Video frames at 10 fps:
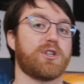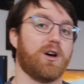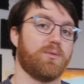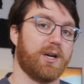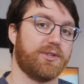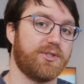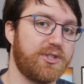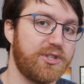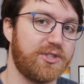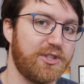card wise,
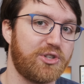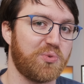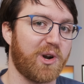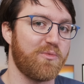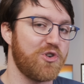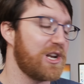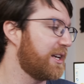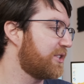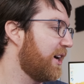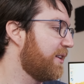this is what I'm really
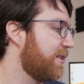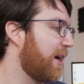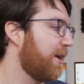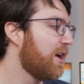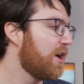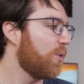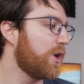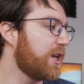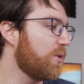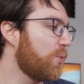excited about.
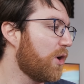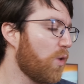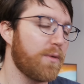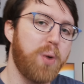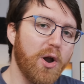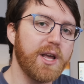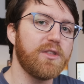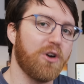We're putting